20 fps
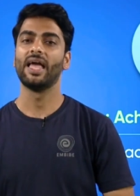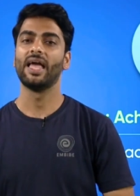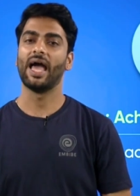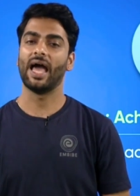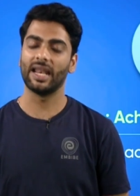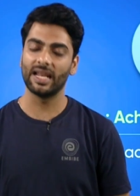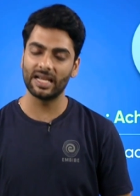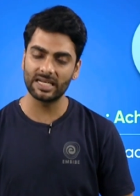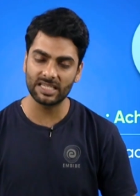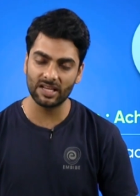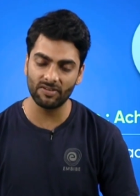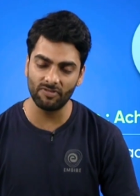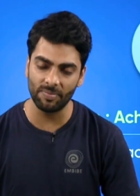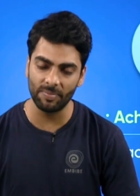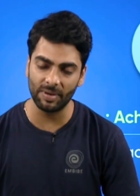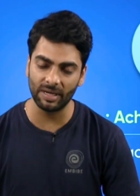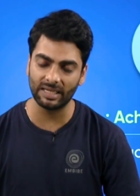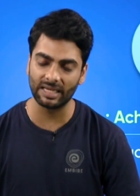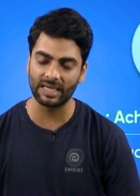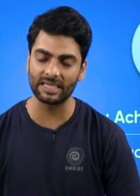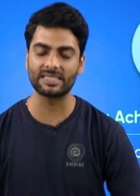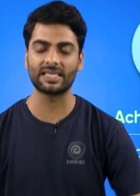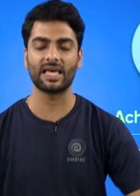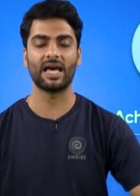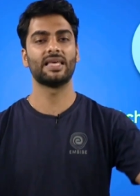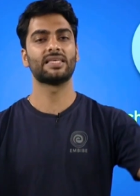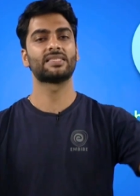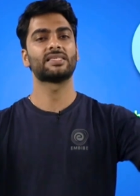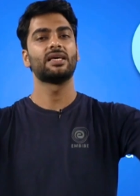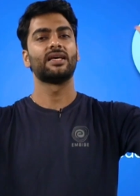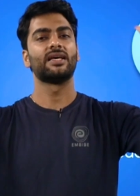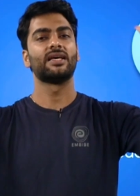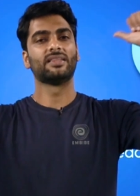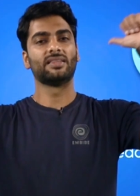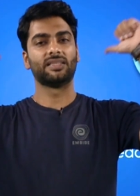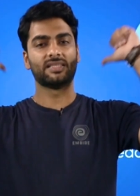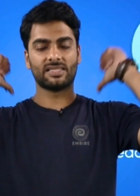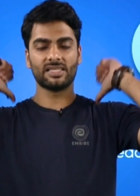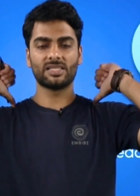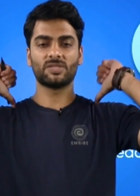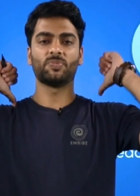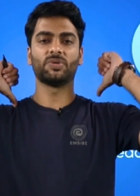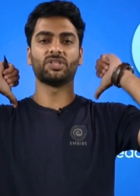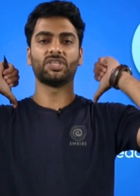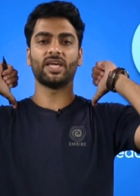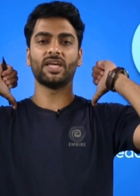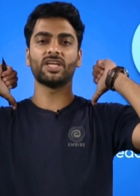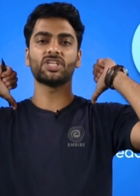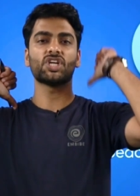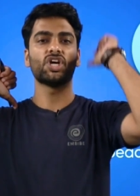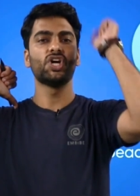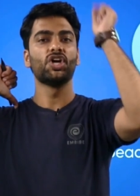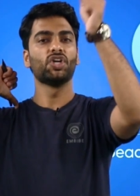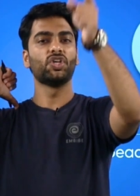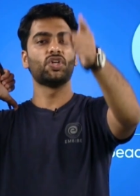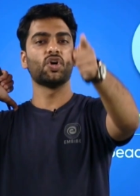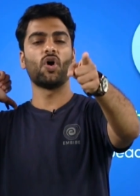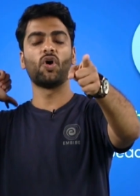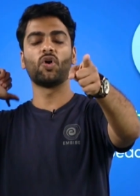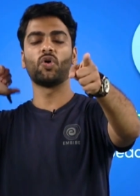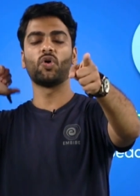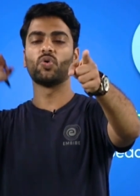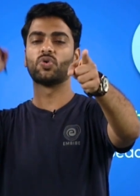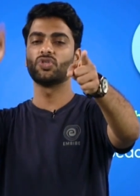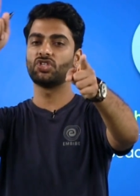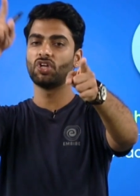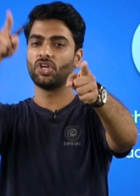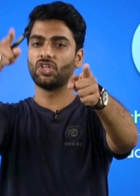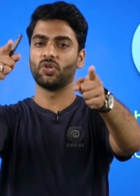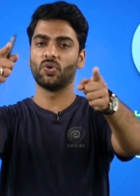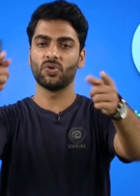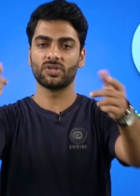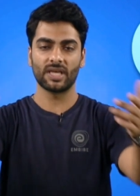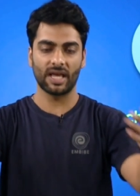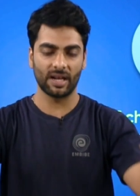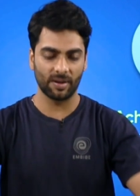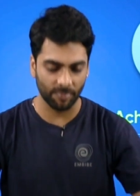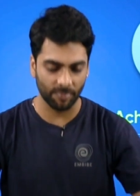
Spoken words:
And until we meet next, guys, this is Pritesh, your host, your dose, and a